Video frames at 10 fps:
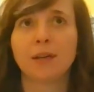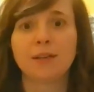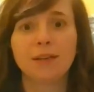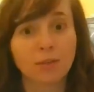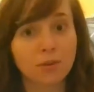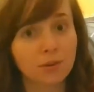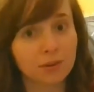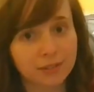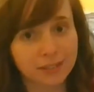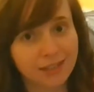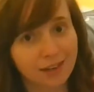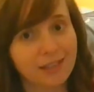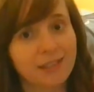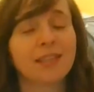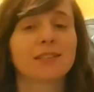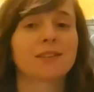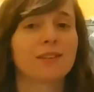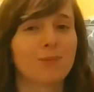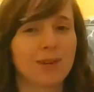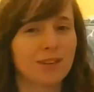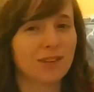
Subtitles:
another sign that's going to be